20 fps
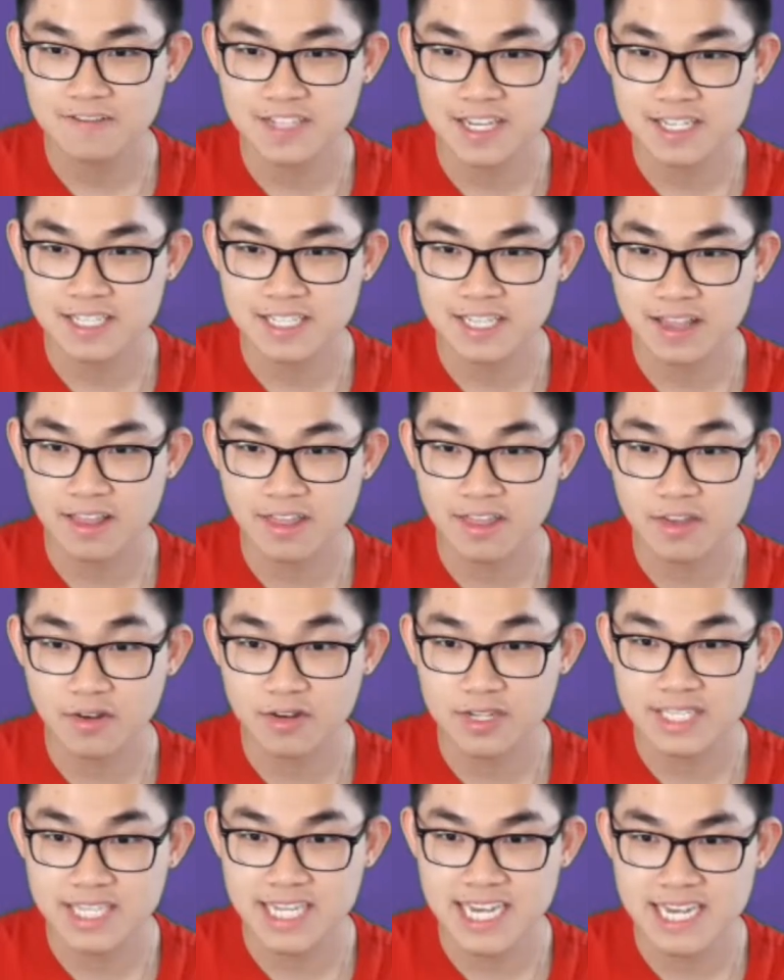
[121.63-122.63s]
us
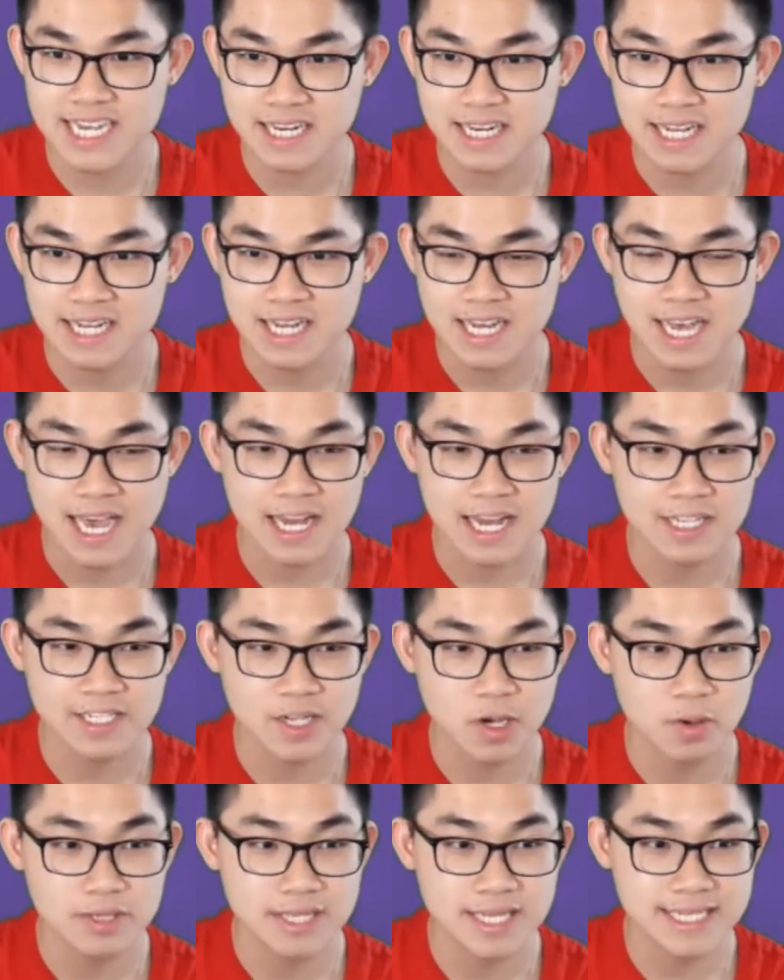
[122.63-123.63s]
13. And
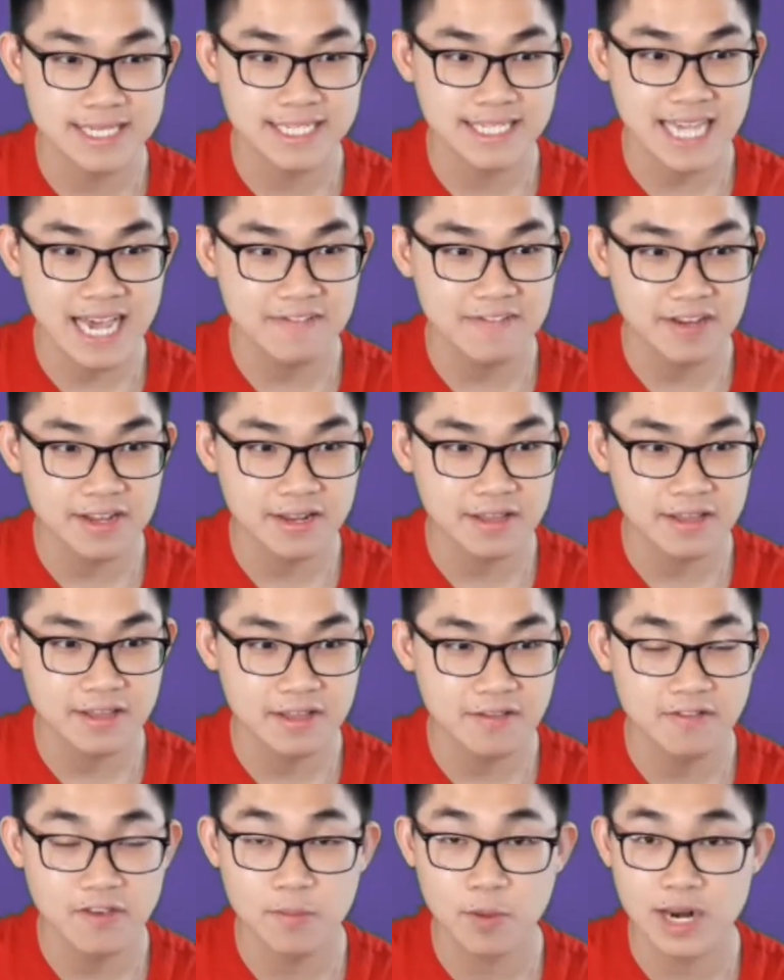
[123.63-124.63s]
so the 7th
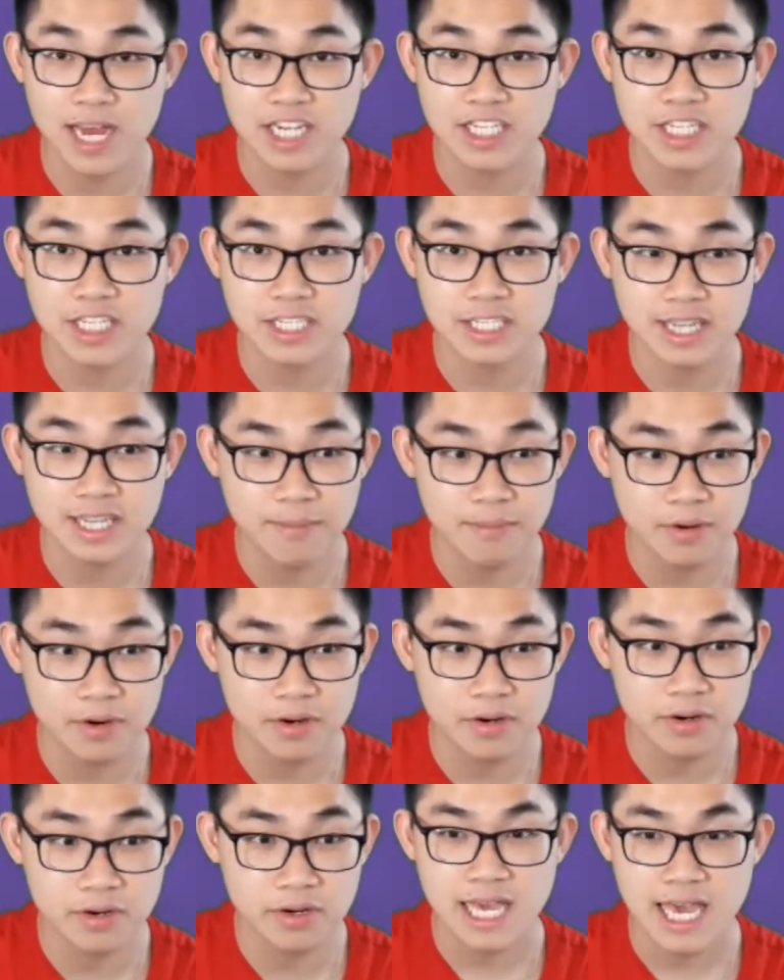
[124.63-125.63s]
Fibonacci's
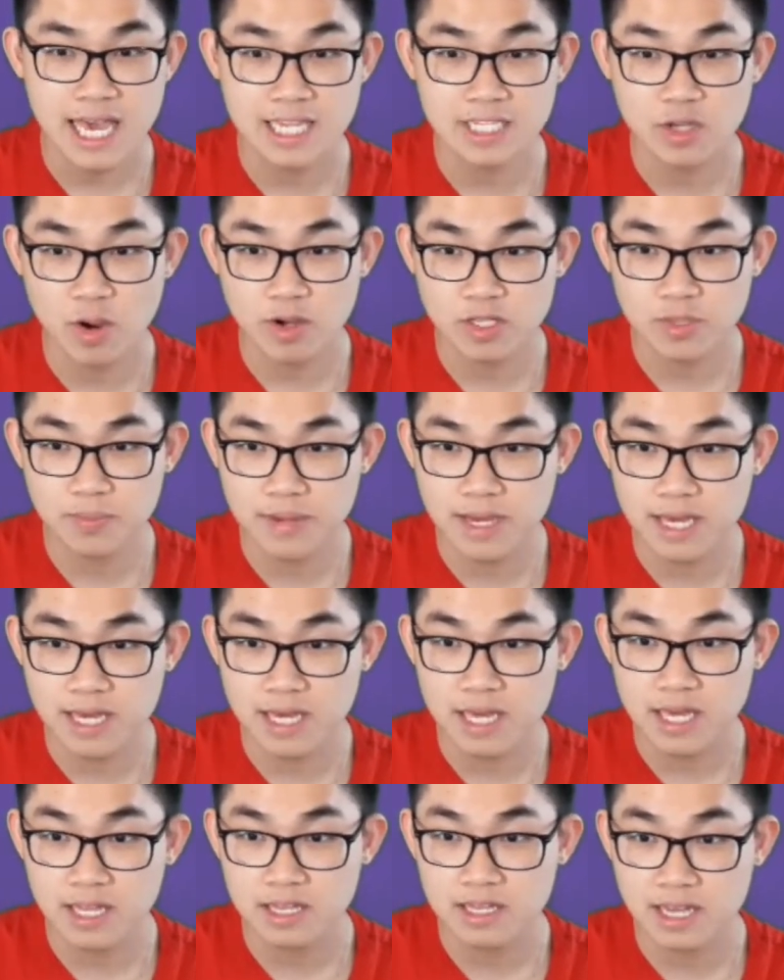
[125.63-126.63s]
number is going to
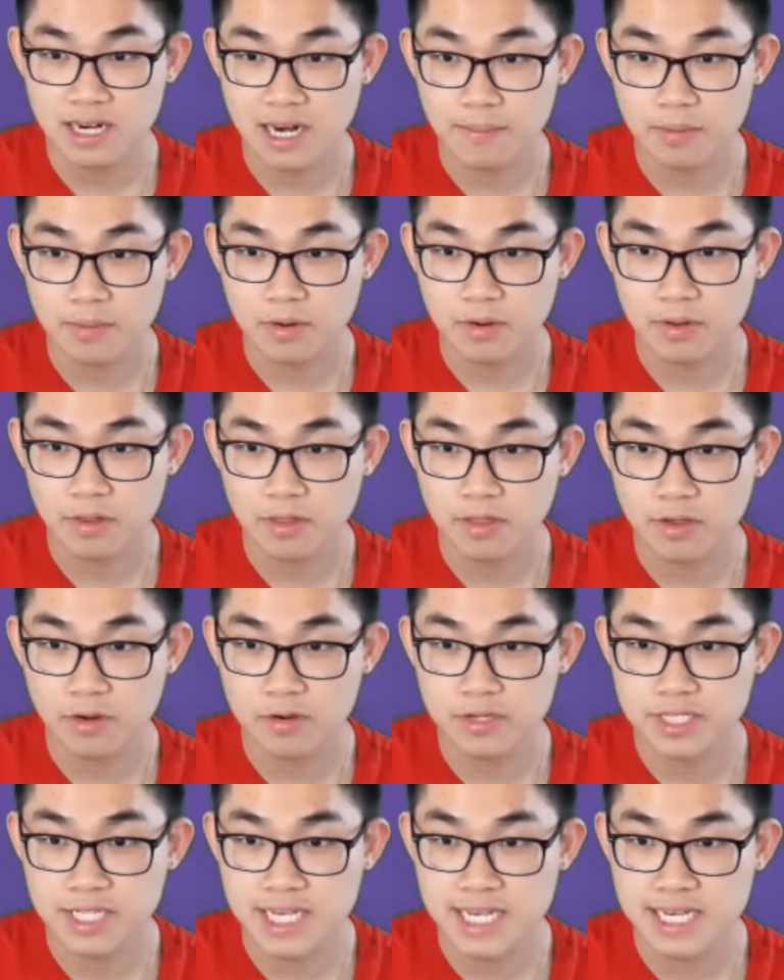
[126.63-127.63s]
be the number
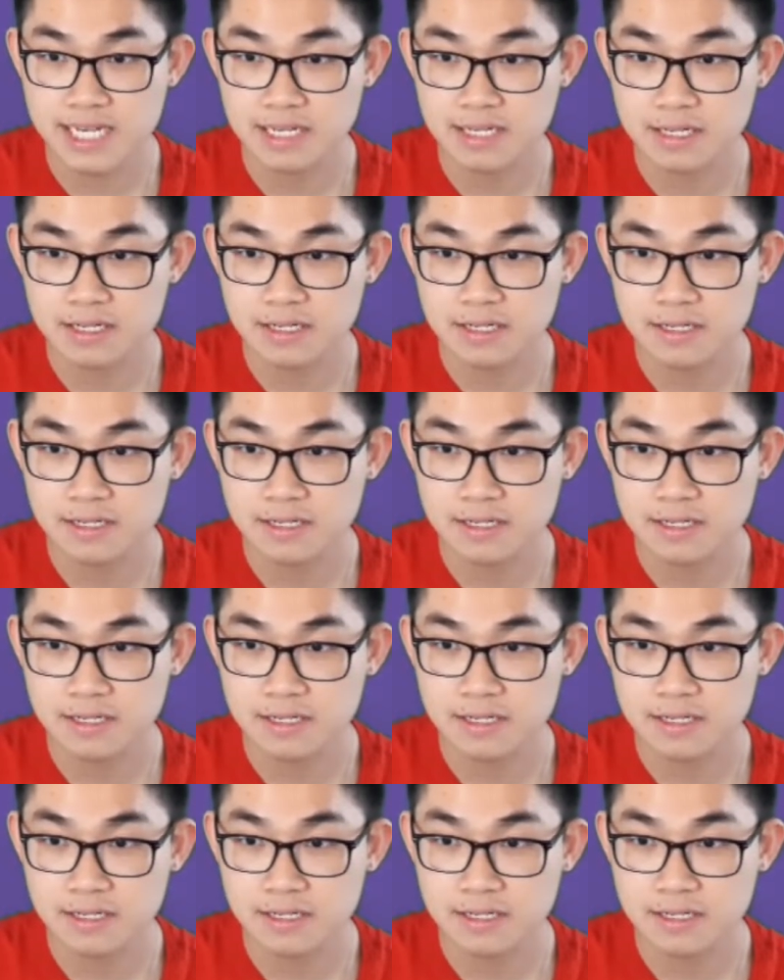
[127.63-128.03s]
13.